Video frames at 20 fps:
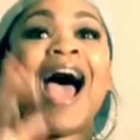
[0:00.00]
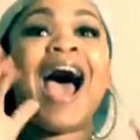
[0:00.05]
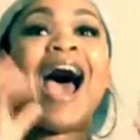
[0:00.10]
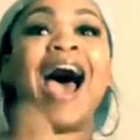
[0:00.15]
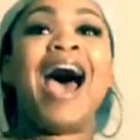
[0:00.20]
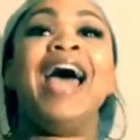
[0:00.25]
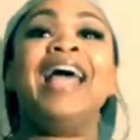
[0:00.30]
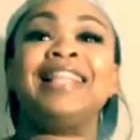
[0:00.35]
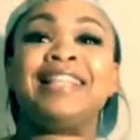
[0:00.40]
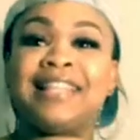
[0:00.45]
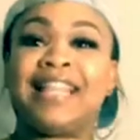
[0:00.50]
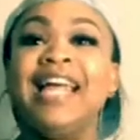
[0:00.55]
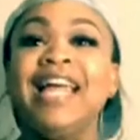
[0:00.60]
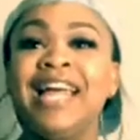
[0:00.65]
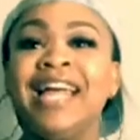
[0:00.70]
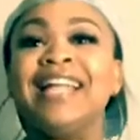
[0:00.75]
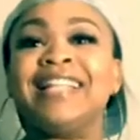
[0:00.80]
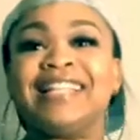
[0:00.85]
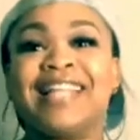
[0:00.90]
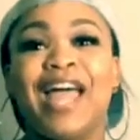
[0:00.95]
I
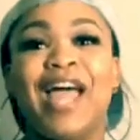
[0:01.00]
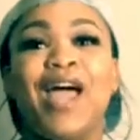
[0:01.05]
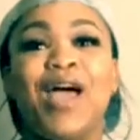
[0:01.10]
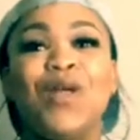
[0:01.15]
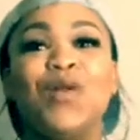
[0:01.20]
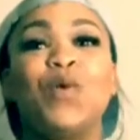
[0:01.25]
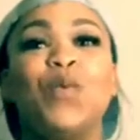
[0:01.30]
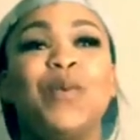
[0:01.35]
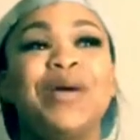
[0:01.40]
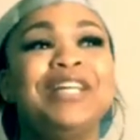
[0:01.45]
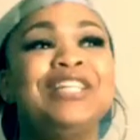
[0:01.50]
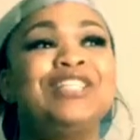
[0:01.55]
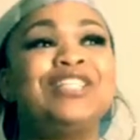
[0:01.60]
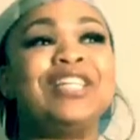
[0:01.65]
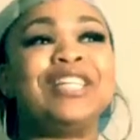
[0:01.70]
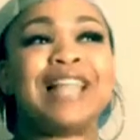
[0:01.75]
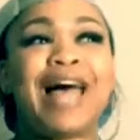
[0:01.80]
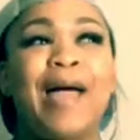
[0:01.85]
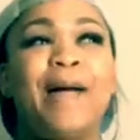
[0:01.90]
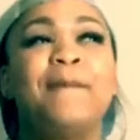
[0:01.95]
think that we
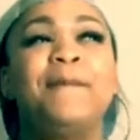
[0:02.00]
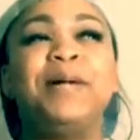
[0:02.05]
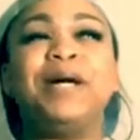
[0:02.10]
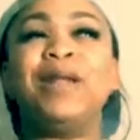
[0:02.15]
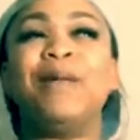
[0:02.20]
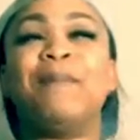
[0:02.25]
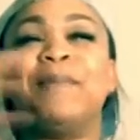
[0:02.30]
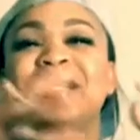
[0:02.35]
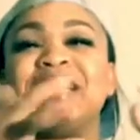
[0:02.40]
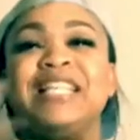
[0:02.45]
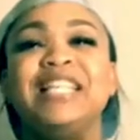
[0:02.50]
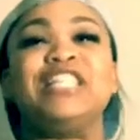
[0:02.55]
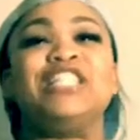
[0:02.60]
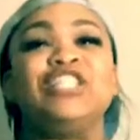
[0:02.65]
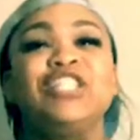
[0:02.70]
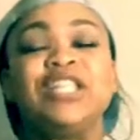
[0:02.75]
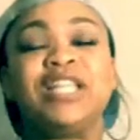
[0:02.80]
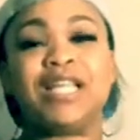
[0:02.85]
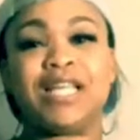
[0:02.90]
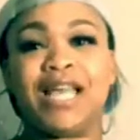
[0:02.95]
should like put a
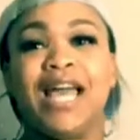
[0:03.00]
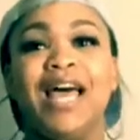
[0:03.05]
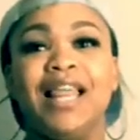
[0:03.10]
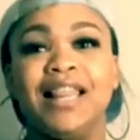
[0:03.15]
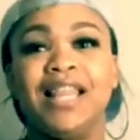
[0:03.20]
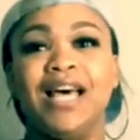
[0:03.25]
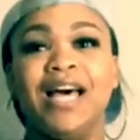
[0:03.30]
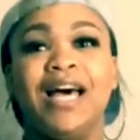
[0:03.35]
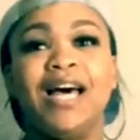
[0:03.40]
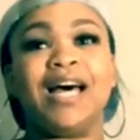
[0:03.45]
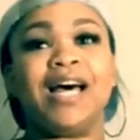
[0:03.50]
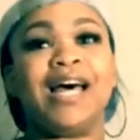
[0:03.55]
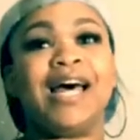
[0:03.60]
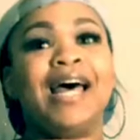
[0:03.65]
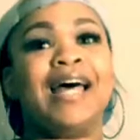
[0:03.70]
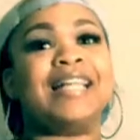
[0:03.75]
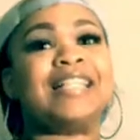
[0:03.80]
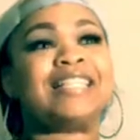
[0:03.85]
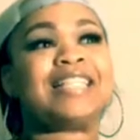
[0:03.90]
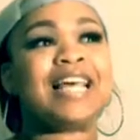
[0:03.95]
petition together
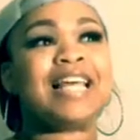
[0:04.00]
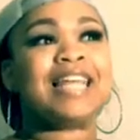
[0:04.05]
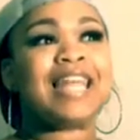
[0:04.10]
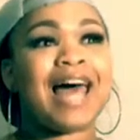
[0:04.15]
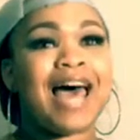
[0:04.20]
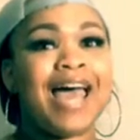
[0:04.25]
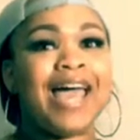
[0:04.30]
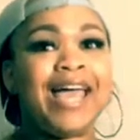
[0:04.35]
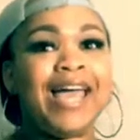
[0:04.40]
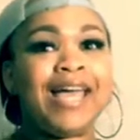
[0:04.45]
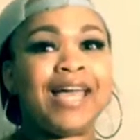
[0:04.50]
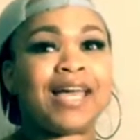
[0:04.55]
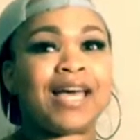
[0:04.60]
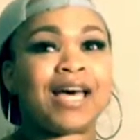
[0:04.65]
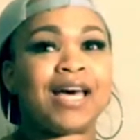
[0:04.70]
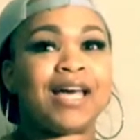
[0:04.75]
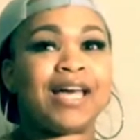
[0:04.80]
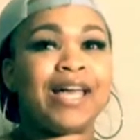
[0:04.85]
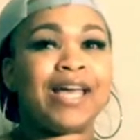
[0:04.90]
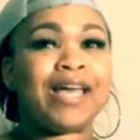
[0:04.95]
to like
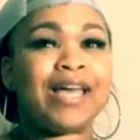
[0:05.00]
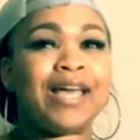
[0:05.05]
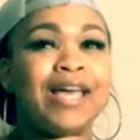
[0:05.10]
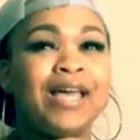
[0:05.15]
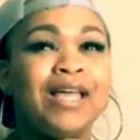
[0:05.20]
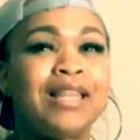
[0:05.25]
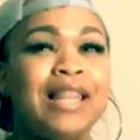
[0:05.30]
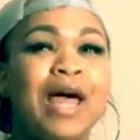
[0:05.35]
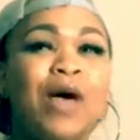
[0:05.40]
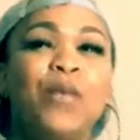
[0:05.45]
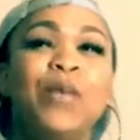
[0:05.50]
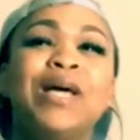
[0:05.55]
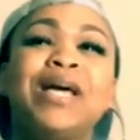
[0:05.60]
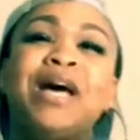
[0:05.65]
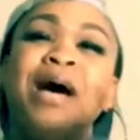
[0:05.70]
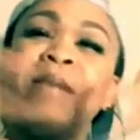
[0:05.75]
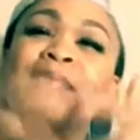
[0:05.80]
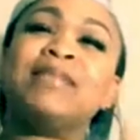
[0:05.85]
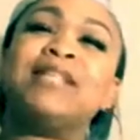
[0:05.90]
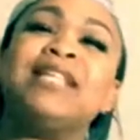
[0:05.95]
we
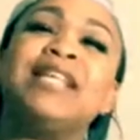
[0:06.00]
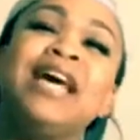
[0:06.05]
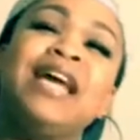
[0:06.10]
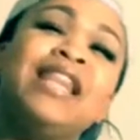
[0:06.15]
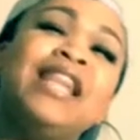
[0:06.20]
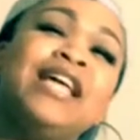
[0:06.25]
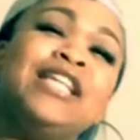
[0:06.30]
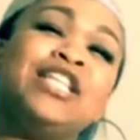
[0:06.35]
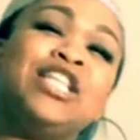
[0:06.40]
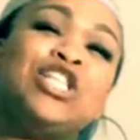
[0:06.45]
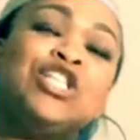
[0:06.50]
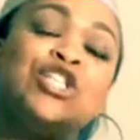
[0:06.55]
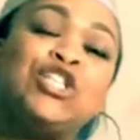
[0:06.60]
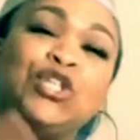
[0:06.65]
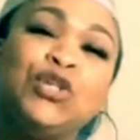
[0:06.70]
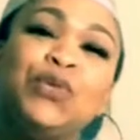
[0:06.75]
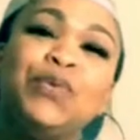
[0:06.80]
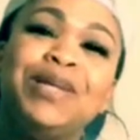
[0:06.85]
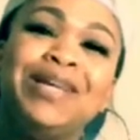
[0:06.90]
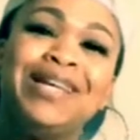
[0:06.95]
come together as a
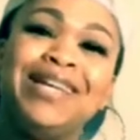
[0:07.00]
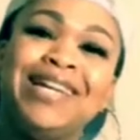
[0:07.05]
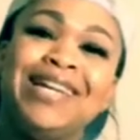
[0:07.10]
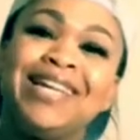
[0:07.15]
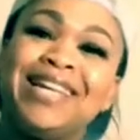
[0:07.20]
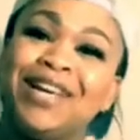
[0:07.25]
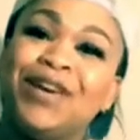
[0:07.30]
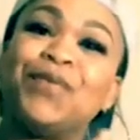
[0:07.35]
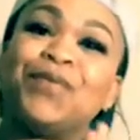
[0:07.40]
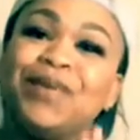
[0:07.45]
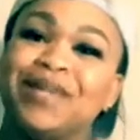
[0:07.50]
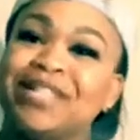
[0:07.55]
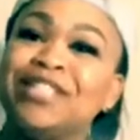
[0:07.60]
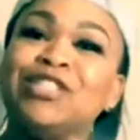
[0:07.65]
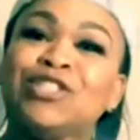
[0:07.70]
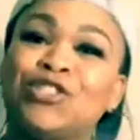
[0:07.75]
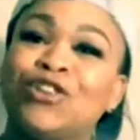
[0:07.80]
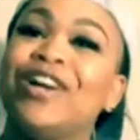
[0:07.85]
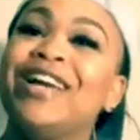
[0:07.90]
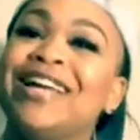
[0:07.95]
unit to get rid
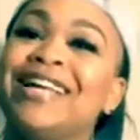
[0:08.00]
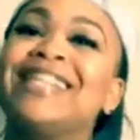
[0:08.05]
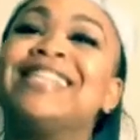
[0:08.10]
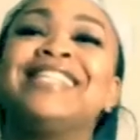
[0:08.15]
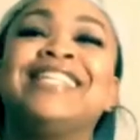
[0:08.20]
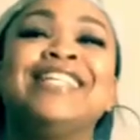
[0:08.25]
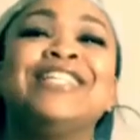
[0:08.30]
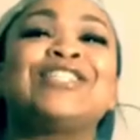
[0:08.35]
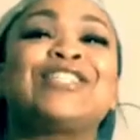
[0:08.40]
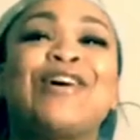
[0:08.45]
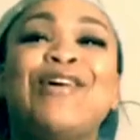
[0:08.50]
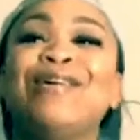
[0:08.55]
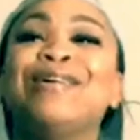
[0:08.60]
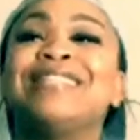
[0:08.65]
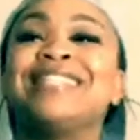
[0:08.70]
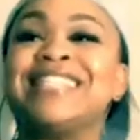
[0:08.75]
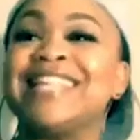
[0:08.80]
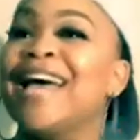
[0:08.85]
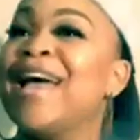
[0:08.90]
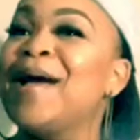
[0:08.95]
of Dre, because it's
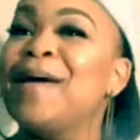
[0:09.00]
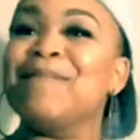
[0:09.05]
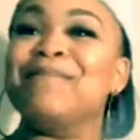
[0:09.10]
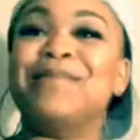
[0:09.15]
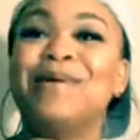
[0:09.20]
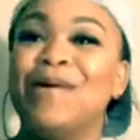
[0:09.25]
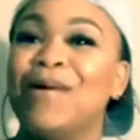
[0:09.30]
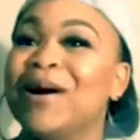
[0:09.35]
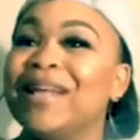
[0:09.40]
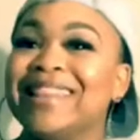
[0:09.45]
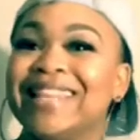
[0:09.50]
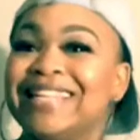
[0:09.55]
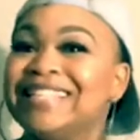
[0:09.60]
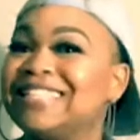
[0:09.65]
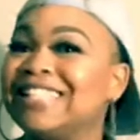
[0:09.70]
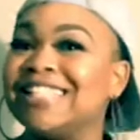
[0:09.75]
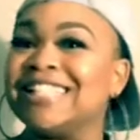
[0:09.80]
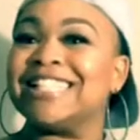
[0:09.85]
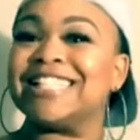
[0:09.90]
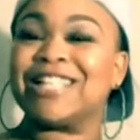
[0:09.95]
gonna take more than
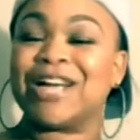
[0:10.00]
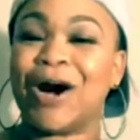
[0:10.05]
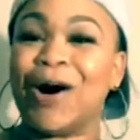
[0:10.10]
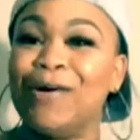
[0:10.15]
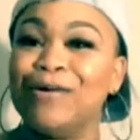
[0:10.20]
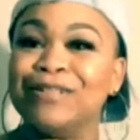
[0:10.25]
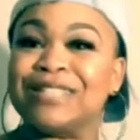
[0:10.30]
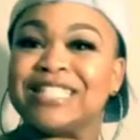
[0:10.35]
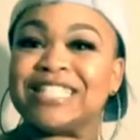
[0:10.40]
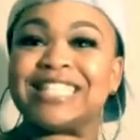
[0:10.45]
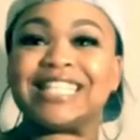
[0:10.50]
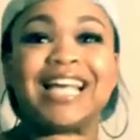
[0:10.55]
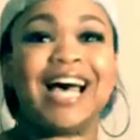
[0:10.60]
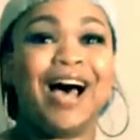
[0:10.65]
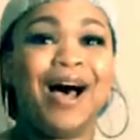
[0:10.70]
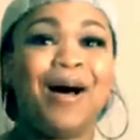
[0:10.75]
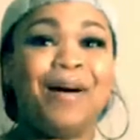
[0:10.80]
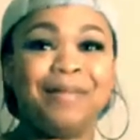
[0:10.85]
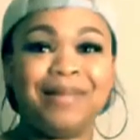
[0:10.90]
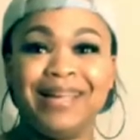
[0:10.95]
just Ghost,
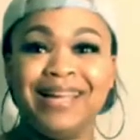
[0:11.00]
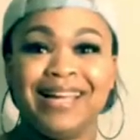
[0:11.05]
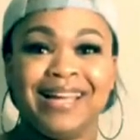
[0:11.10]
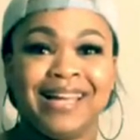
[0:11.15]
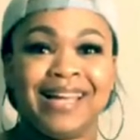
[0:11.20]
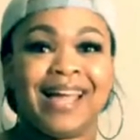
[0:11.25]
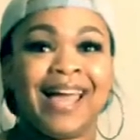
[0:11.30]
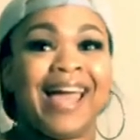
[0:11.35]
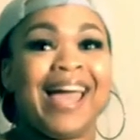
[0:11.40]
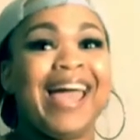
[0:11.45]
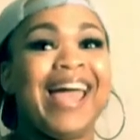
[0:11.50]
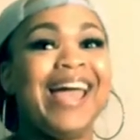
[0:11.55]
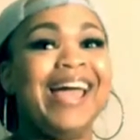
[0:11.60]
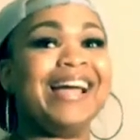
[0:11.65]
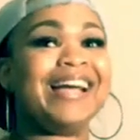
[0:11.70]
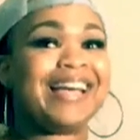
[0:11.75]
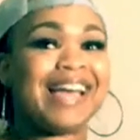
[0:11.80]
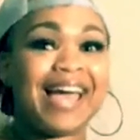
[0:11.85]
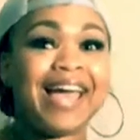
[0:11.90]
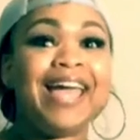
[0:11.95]
Tommy,
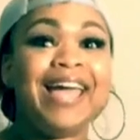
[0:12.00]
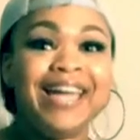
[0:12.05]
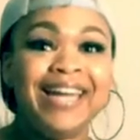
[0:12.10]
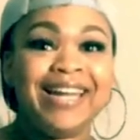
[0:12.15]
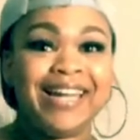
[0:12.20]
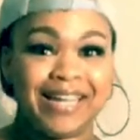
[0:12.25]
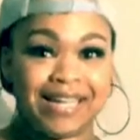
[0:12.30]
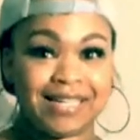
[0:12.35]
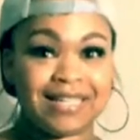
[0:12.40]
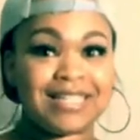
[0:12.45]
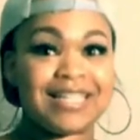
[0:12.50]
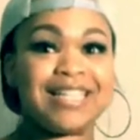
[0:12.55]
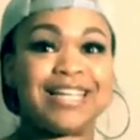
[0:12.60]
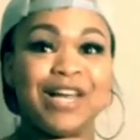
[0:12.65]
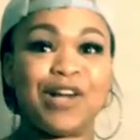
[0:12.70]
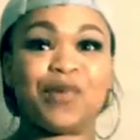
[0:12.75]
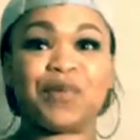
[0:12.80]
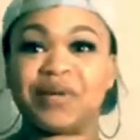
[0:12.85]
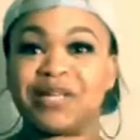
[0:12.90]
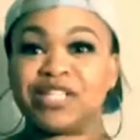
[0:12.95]
and Kanan to
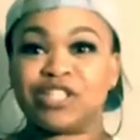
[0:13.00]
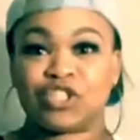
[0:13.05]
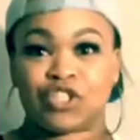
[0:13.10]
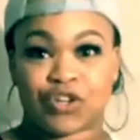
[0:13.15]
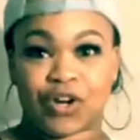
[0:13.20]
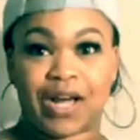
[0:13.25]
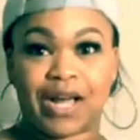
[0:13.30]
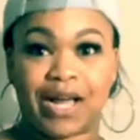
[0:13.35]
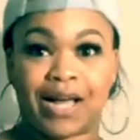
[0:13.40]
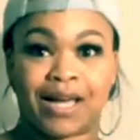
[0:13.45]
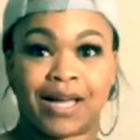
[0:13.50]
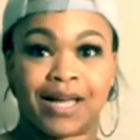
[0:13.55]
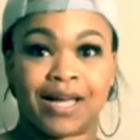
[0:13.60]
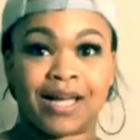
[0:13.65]
get rid of Dre.